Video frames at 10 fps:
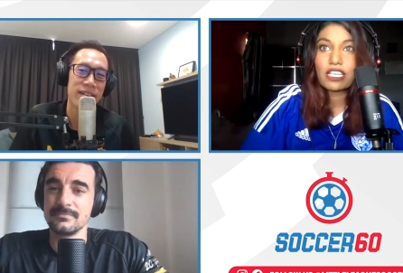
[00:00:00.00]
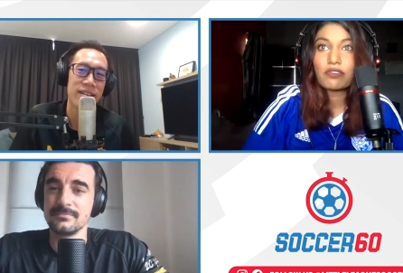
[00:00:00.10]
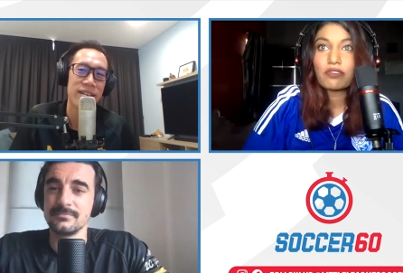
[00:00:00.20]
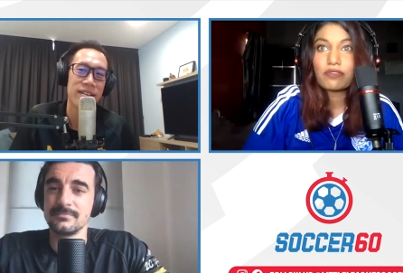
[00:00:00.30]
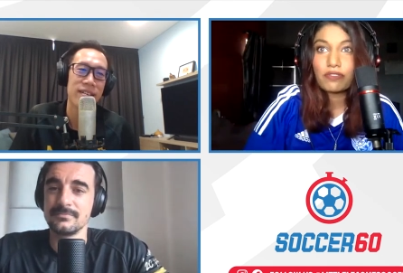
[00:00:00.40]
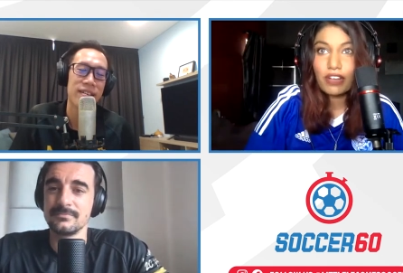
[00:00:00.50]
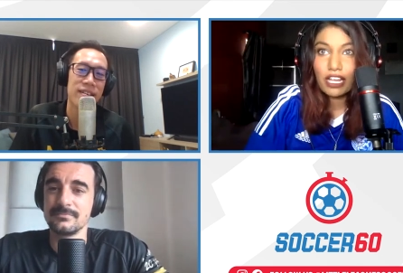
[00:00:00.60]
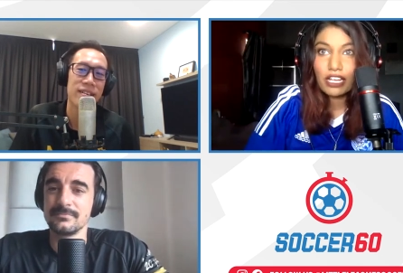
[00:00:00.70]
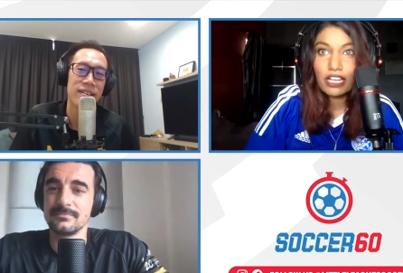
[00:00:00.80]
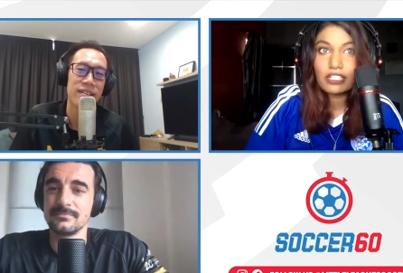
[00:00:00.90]
Speaker 1: I
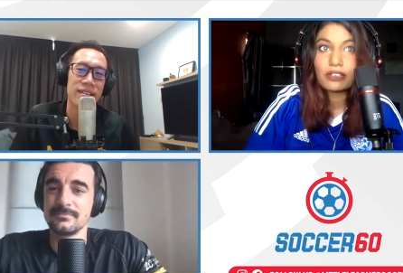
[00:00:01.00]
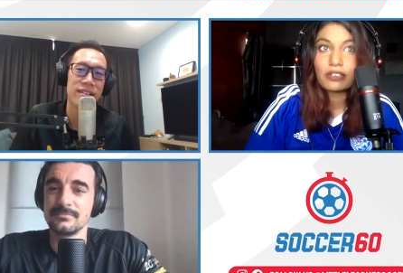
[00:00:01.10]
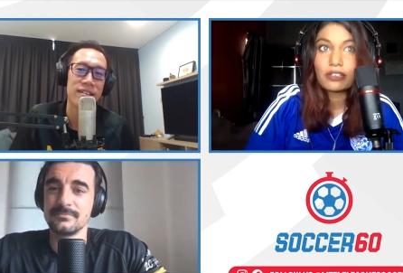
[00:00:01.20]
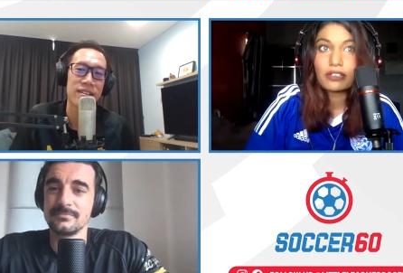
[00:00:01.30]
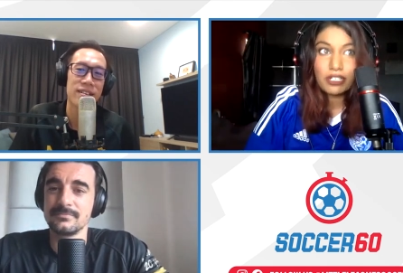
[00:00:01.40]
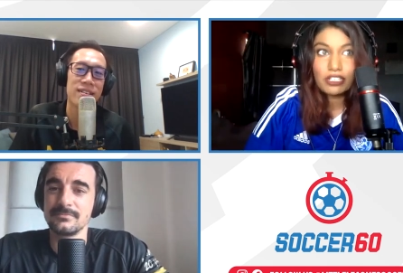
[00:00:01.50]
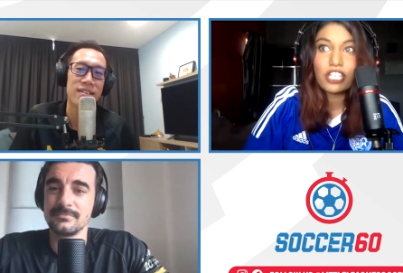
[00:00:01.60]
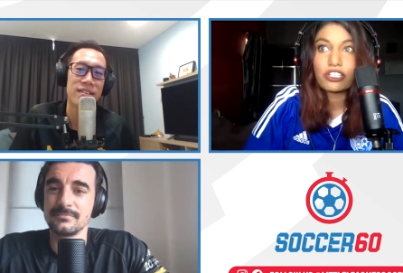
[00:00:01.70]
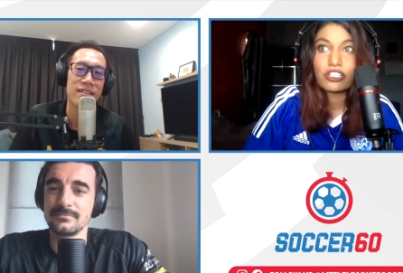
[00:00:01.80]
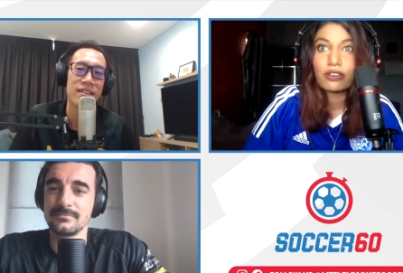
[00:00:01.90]
find particularly
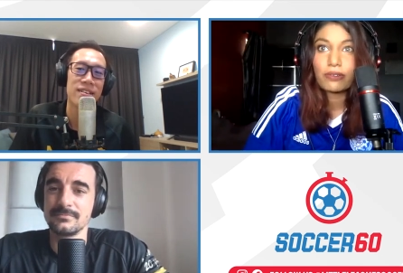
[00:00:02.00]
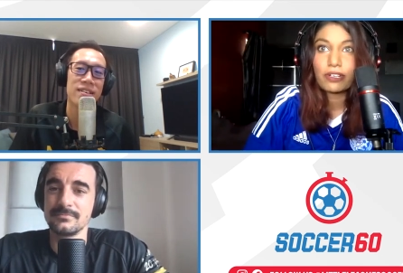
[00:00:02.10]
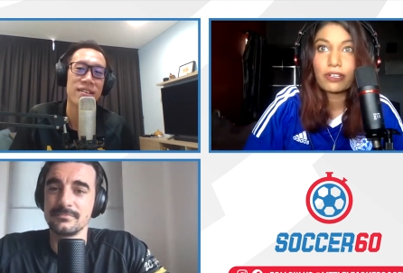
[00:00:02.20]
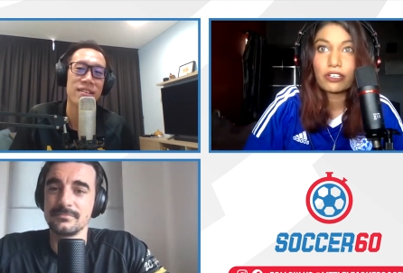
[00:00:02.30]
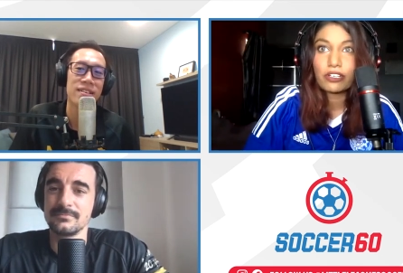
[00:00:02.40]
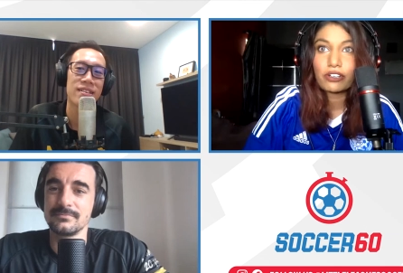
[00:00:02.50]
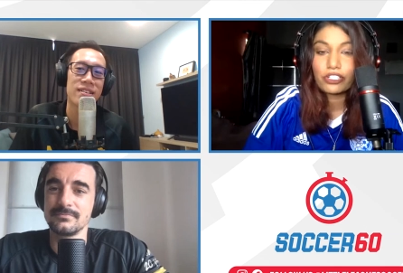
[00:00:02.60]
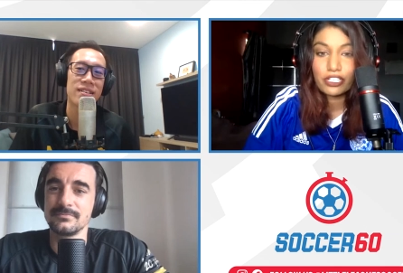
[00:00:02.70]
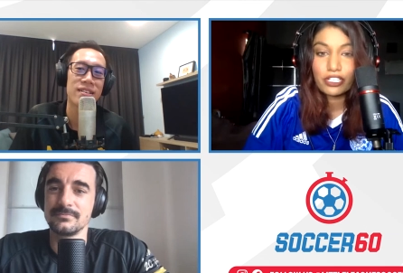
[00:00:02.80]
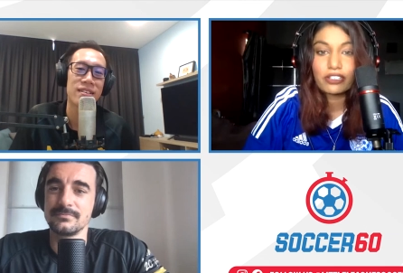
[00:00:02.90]
challenging when you're
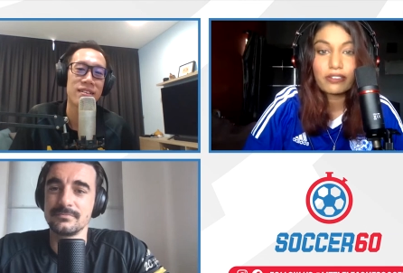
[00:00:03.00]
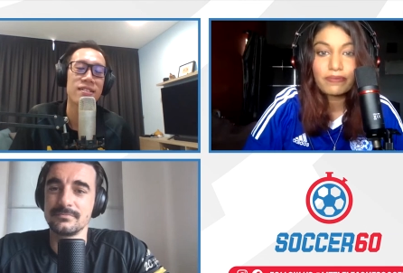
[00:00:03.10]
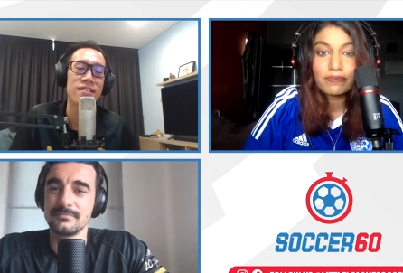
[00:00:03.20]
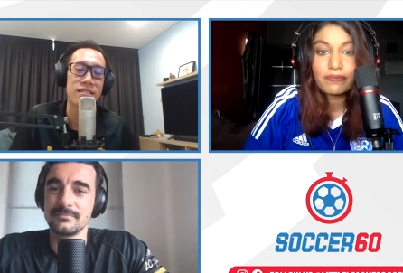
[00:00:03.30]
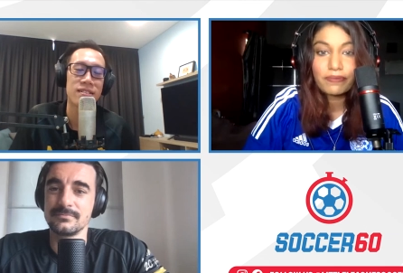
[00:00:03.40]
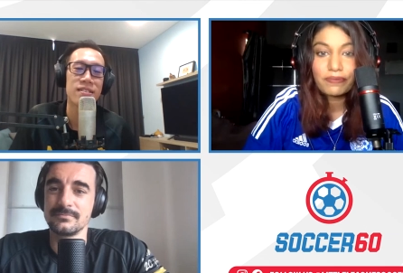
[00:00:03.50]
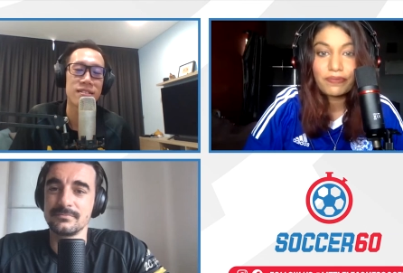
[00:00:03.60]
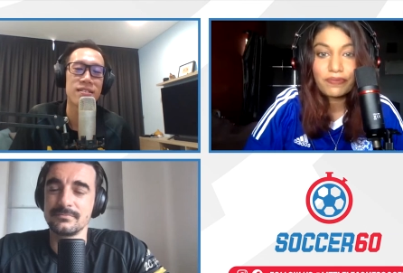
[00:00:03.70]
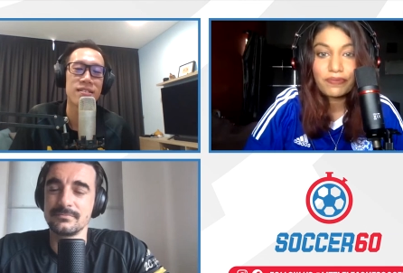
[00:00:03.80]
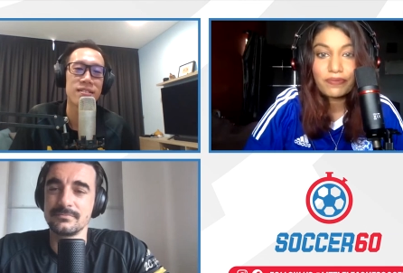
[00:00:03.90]
coaching here.
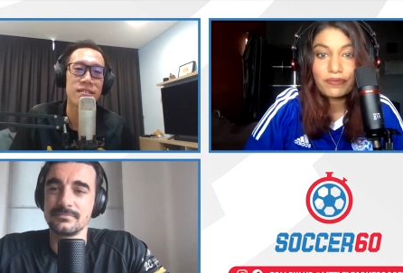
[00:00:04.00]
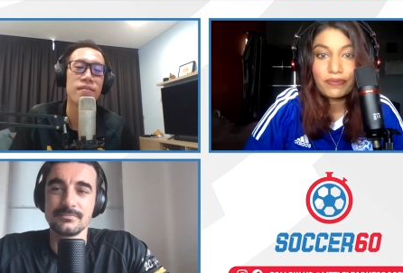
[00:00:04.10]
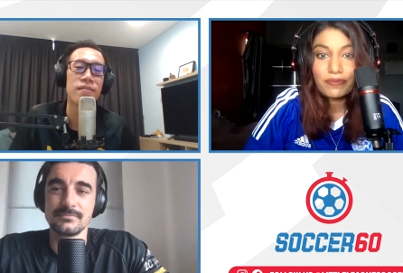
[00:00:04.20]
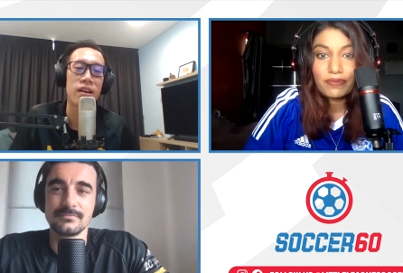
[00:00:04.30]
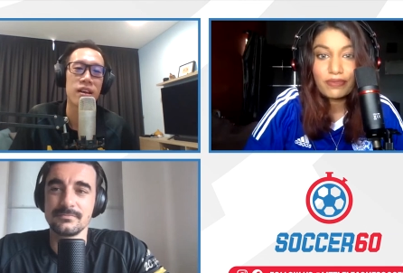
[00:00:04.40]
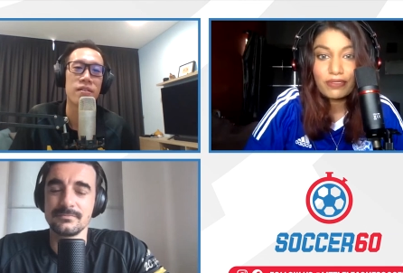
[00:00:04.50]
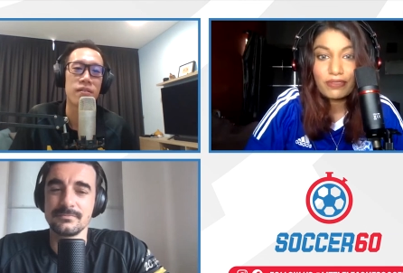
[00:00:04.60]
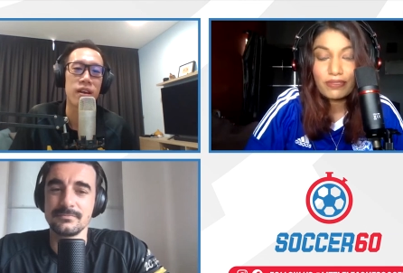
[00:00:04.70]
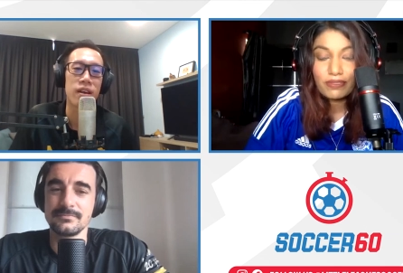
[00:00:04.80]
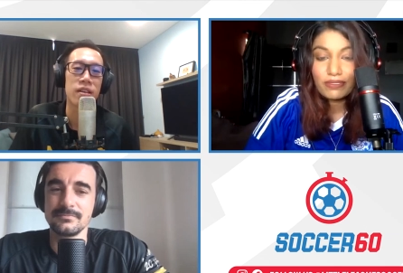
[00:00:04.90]

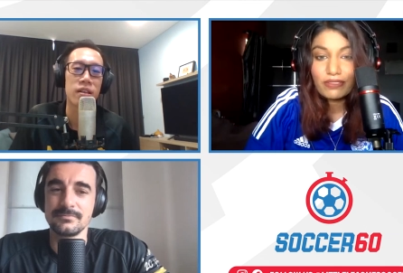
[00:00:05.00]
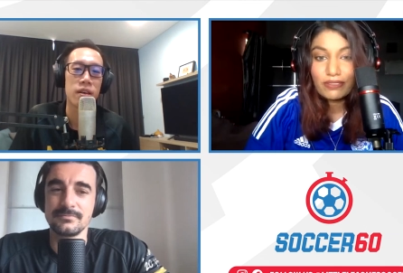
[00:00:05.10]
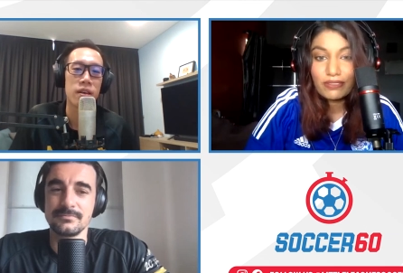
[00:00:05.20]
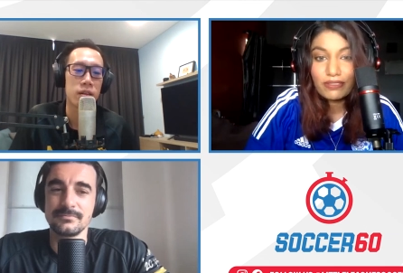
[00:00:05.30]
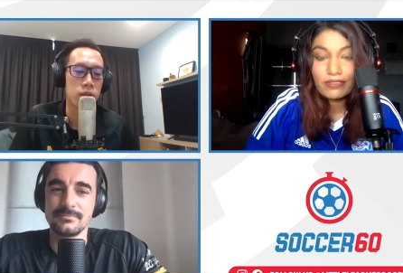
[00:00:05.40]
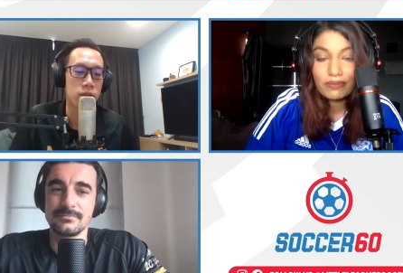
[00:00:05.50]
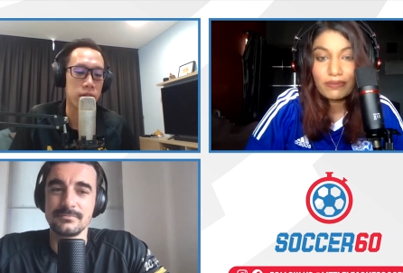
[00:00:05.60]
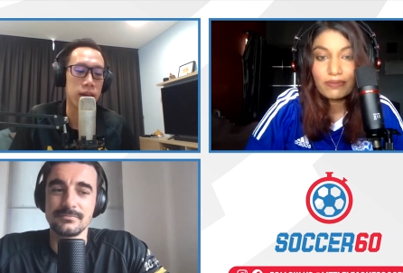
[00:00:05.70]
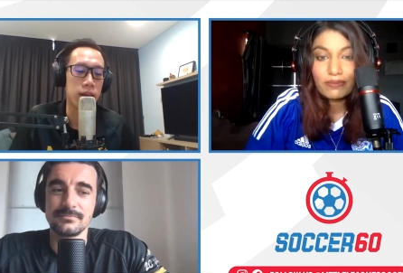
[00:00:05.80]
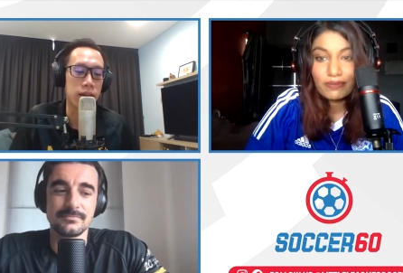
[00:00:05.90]
Speaker 2: Right, right.
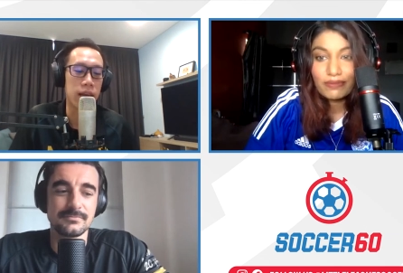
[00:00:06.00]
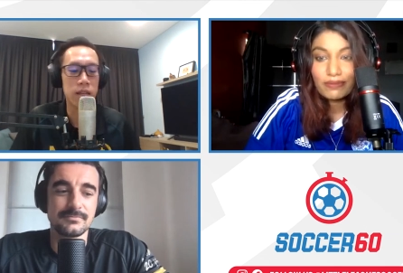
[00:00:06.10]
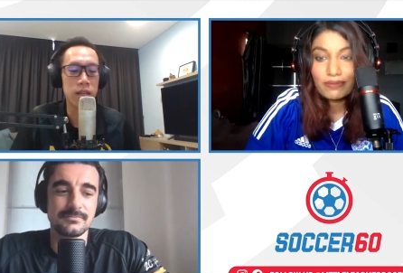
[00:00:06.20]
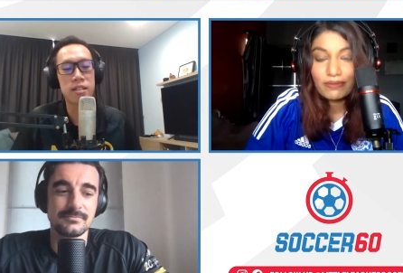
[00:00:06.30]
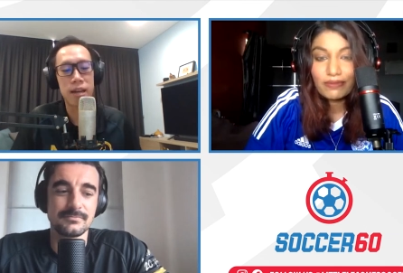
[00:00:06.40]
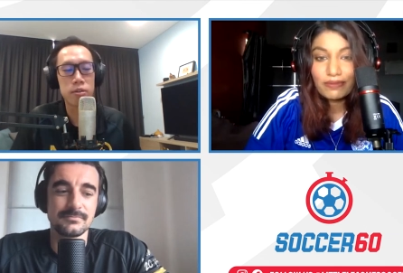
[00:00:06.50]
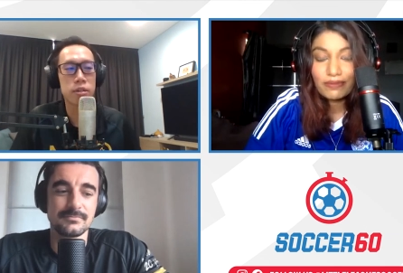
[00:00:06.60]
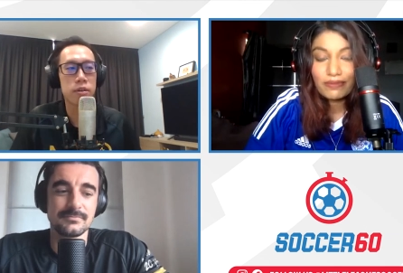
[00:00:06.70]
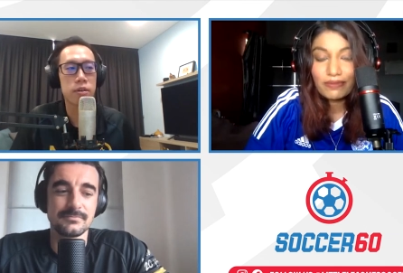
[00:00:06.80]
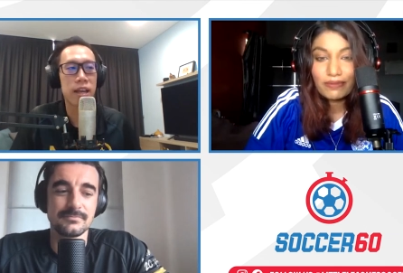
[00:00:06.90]
So that, again, is the
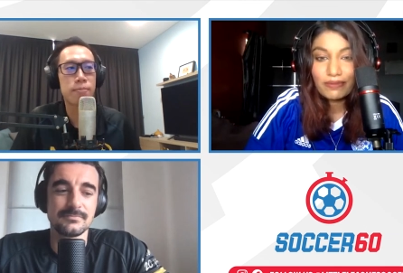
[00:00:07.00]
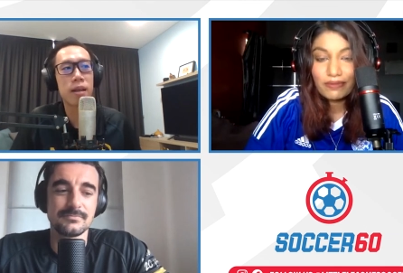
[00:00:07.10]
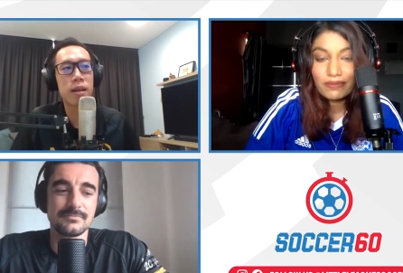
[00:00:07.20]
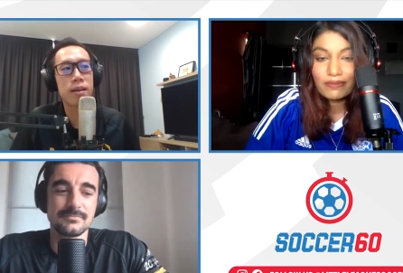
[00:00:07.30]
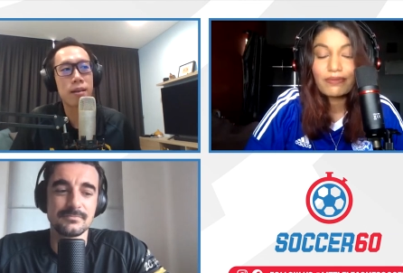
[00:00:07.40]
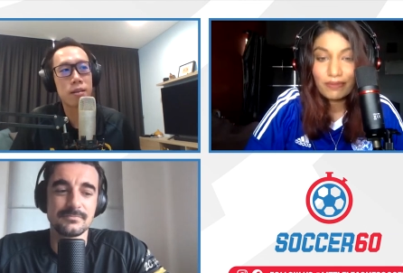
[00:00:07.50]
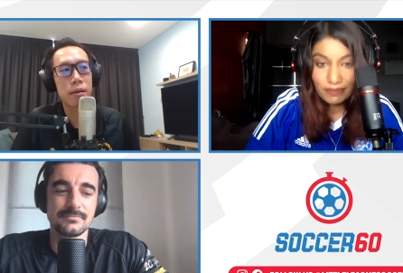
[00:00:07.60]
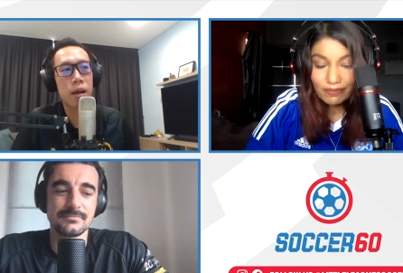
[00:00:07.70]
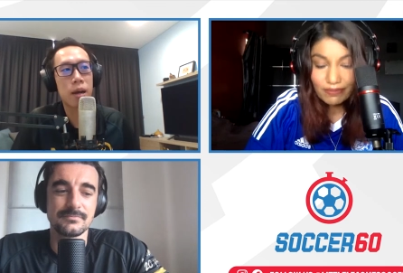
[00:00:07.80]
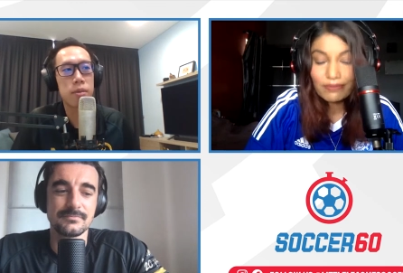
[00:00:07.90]
cultural aspect
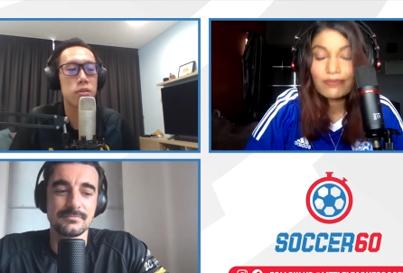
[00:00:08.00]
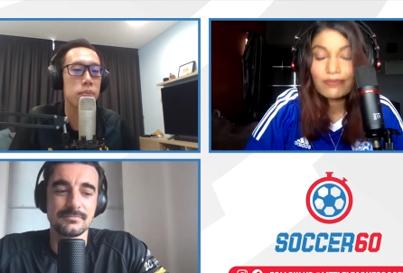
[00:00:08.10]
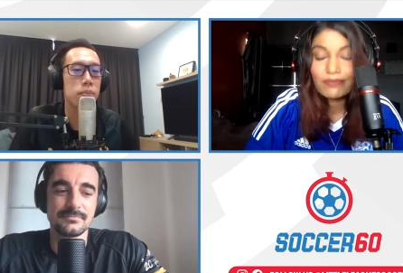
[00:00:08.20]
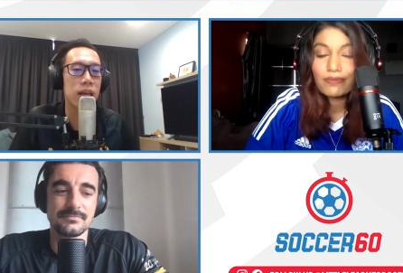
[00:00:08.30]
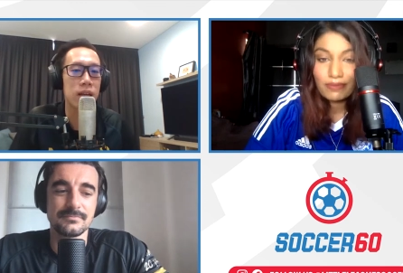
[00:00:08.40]
that comes into